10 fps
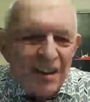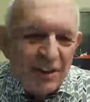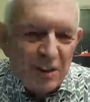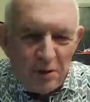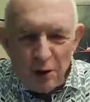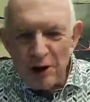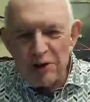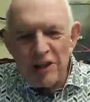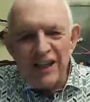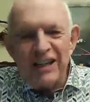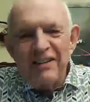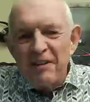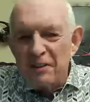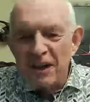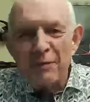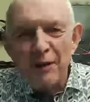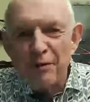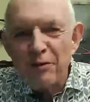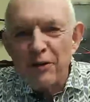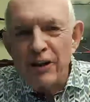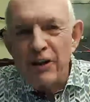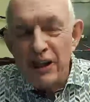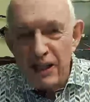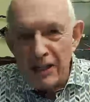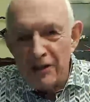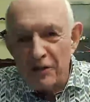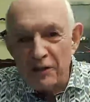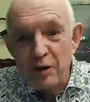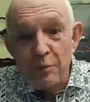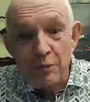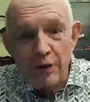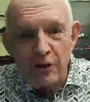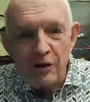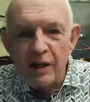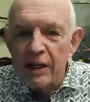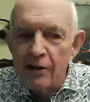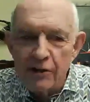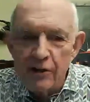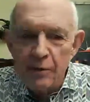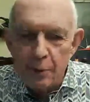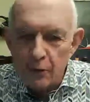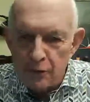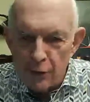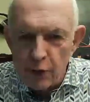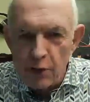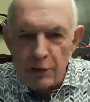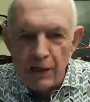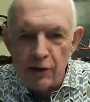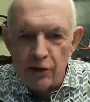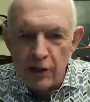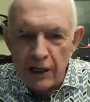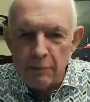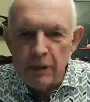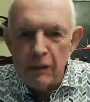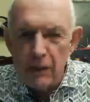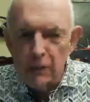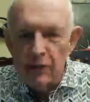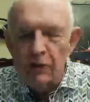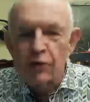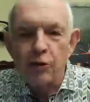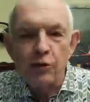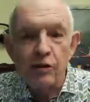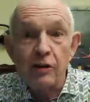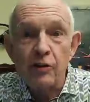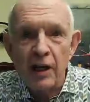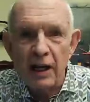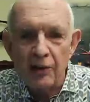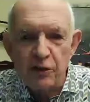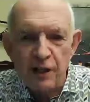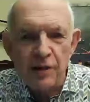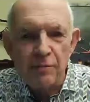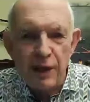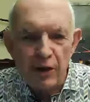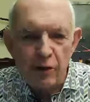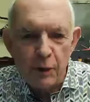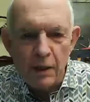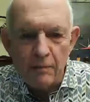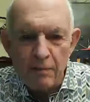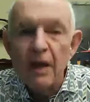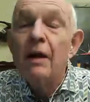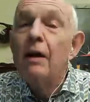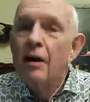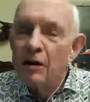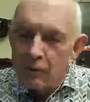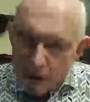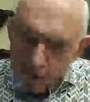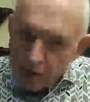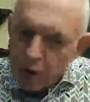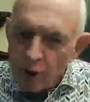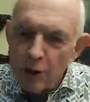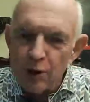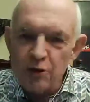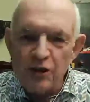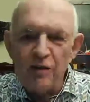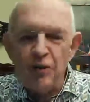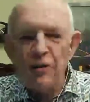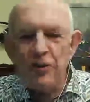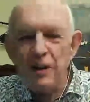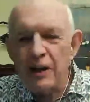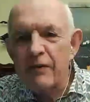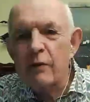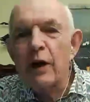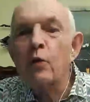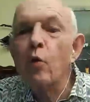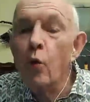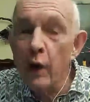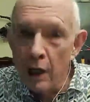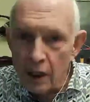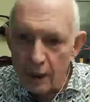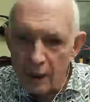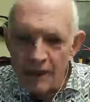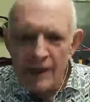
This is Ross Healy, the chairman of Strategic Analysis Corporation and a senior portfolio manager at McNichol & Associates Asset Management. First and foremost, I trust that everyone will